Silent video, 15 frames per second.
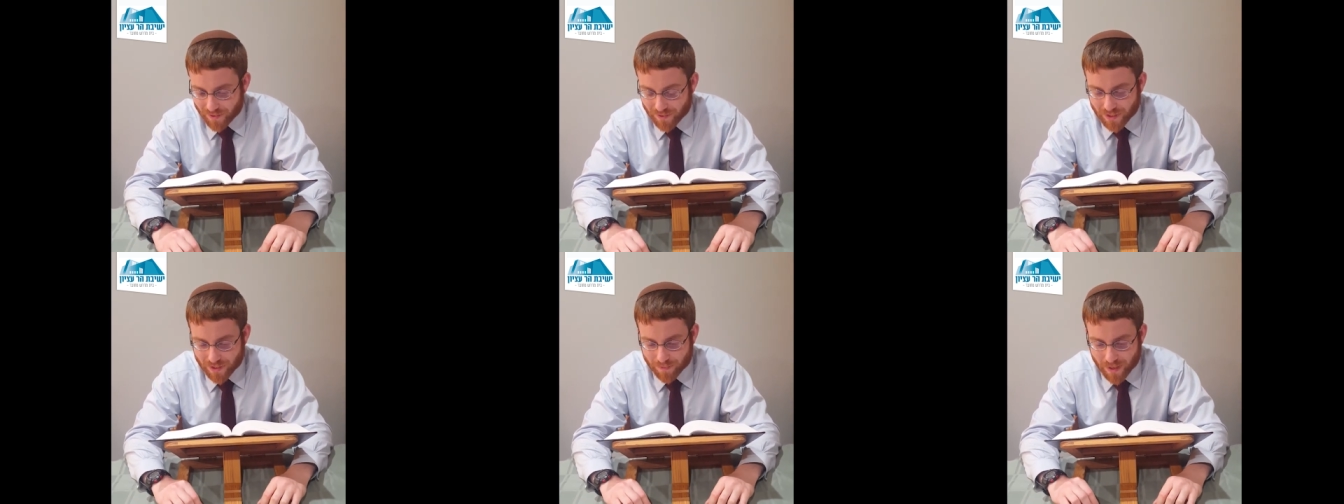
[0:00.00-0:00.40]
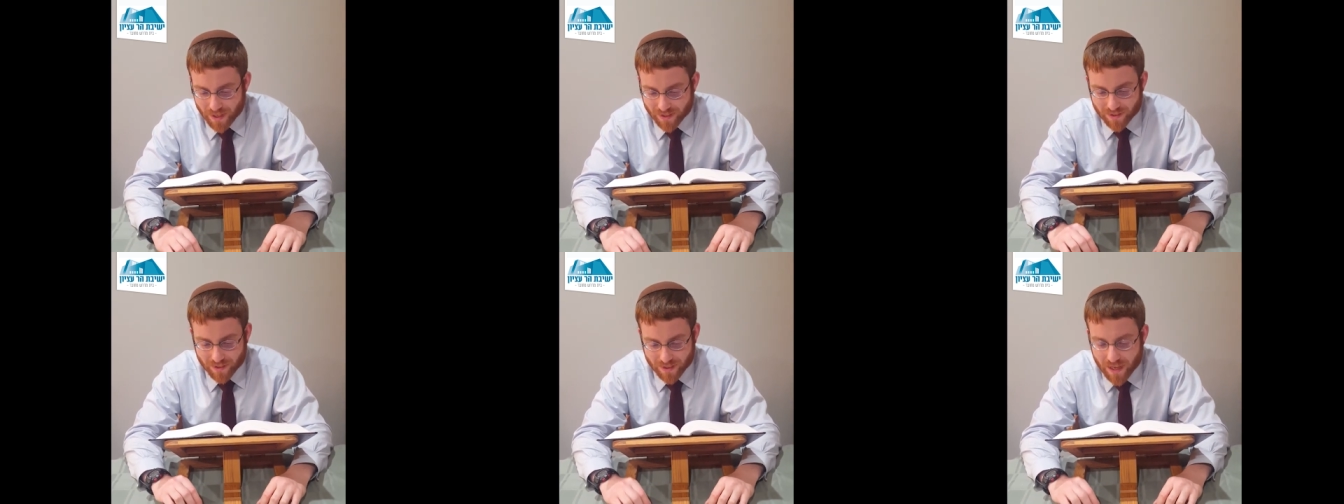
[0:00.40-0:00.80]

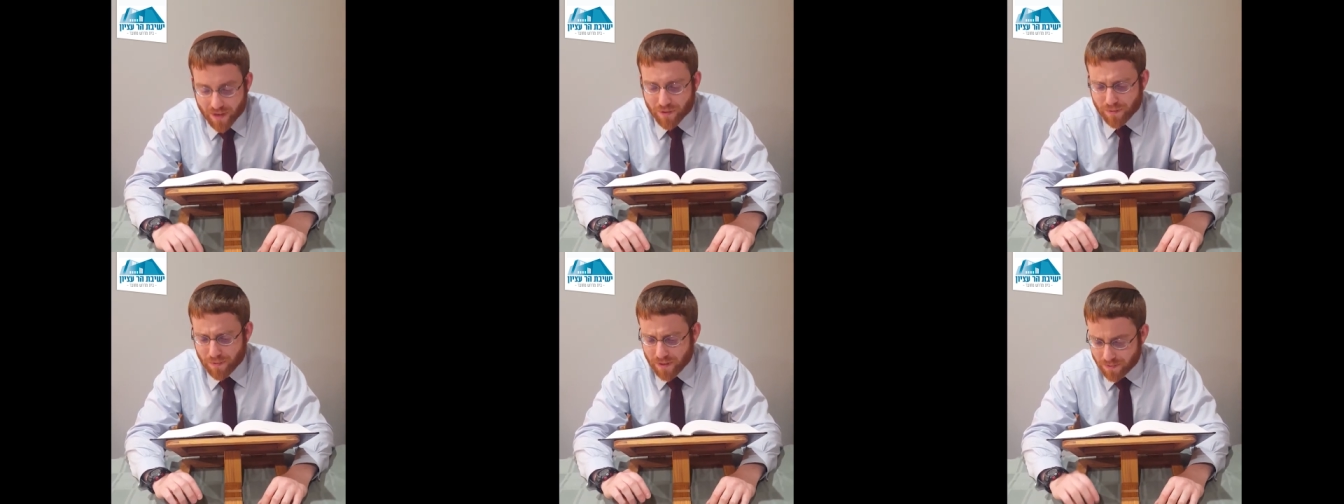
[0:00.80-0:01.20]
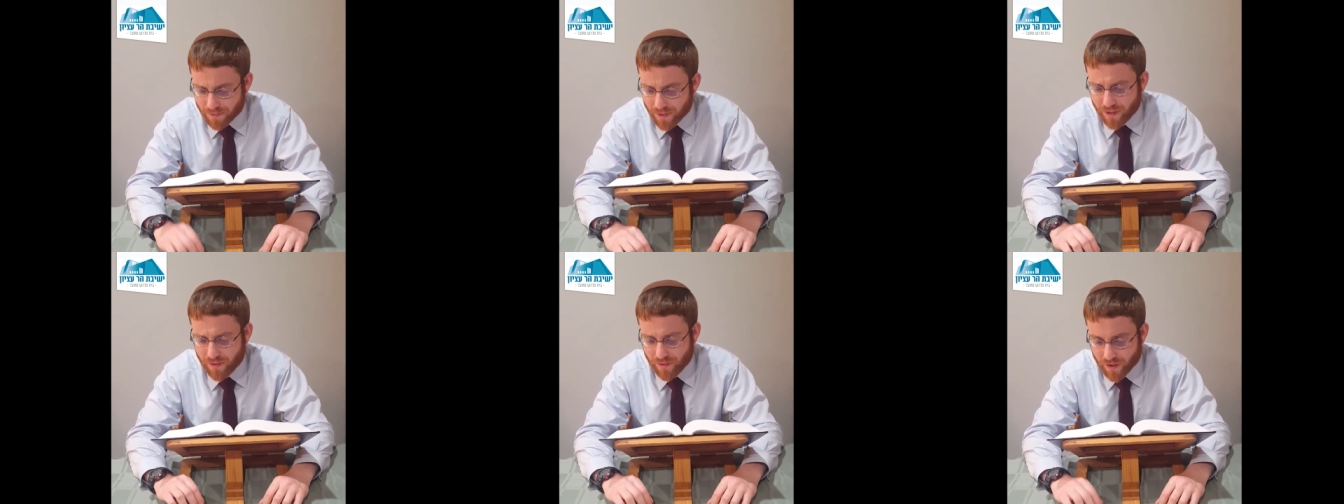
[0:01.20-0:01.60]
response taking
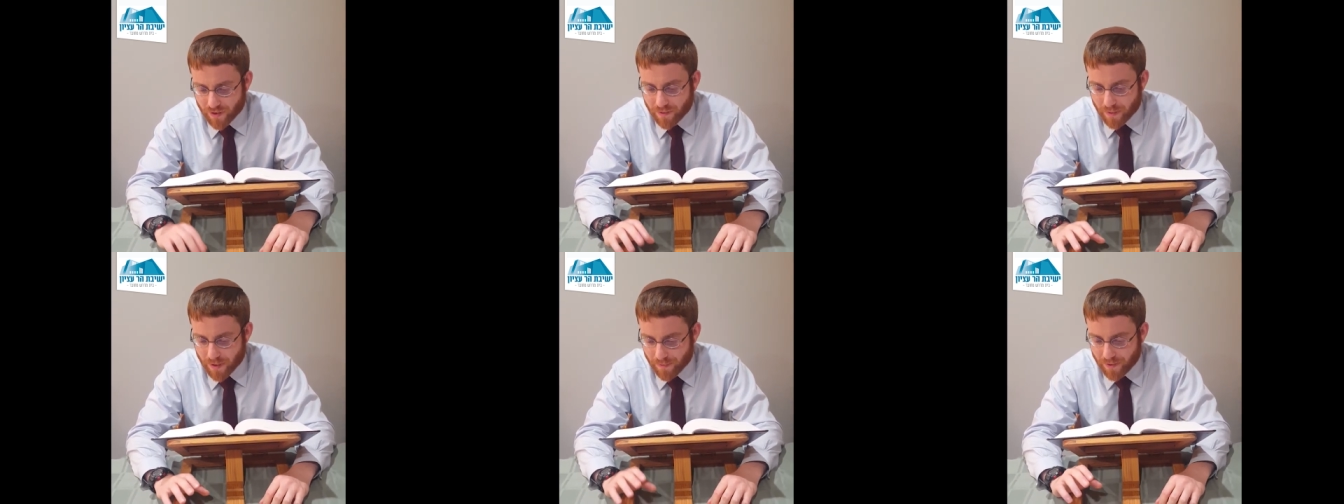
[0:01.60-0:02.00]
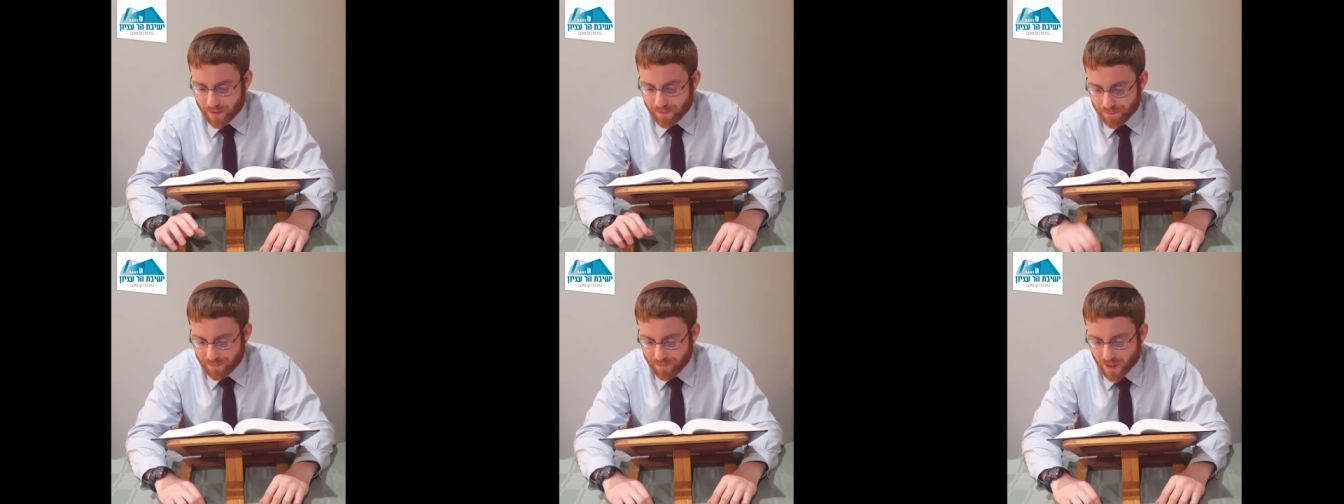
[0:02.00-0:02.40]
responsibility for other people.
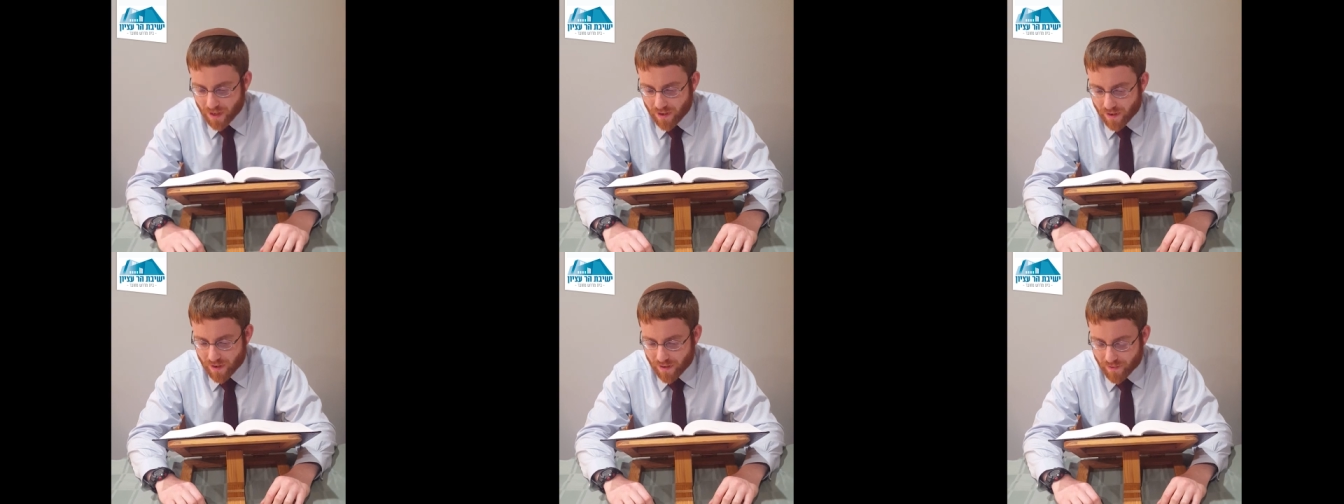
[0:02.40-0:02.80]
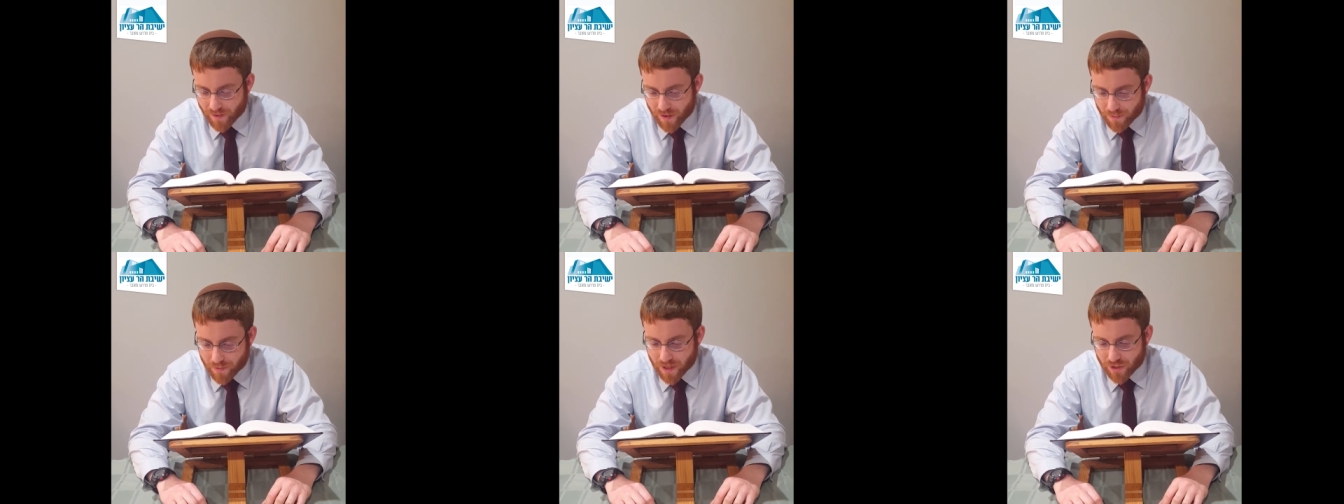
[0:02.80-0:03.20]

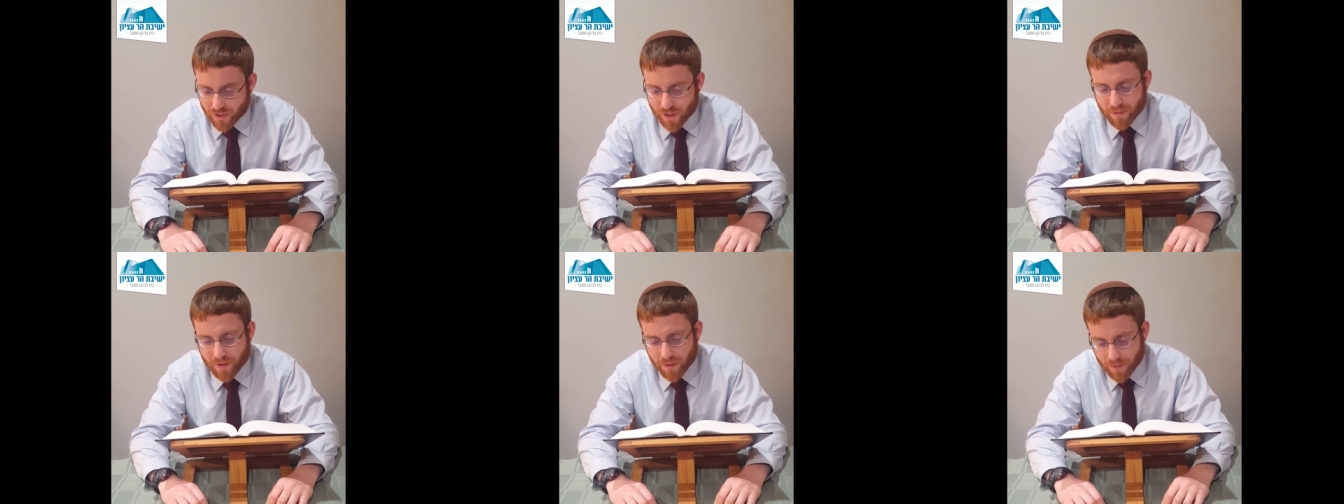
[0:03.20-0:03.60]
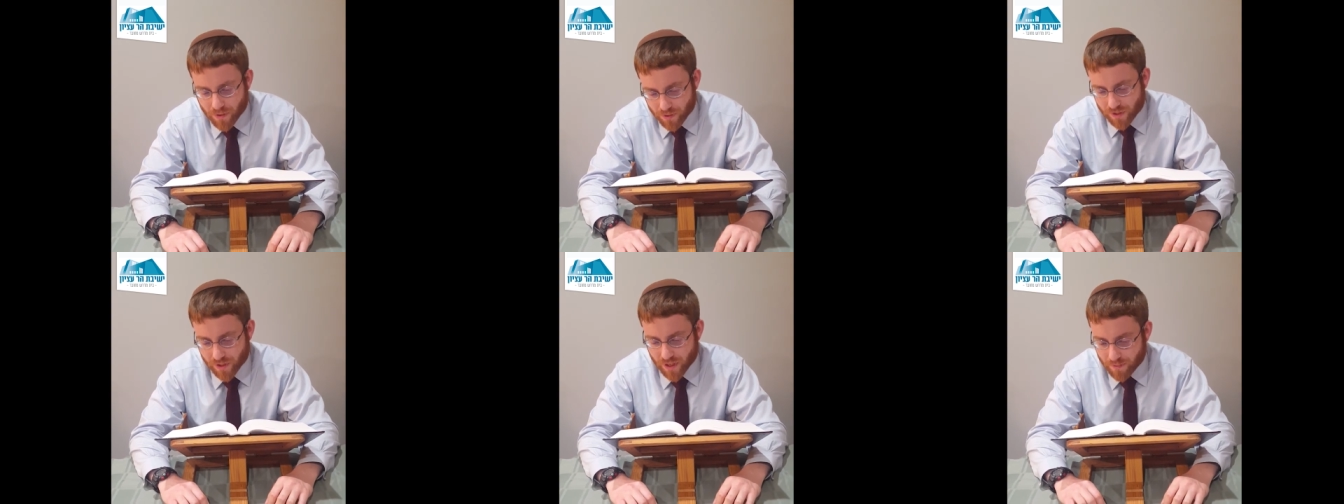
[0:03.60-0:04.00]
Vayomer el
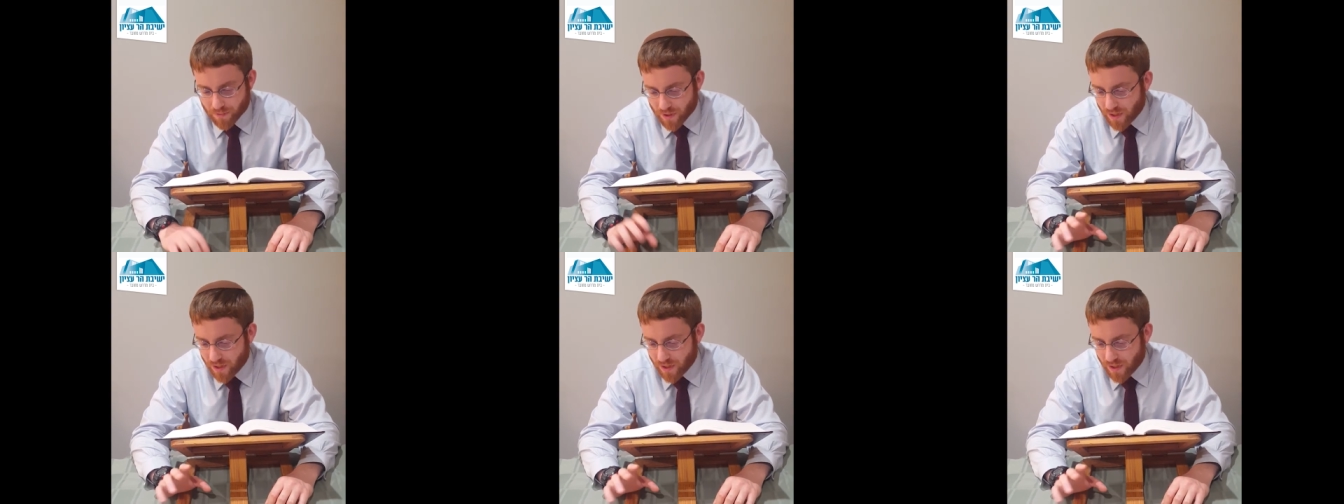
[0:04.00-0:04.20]
Moshe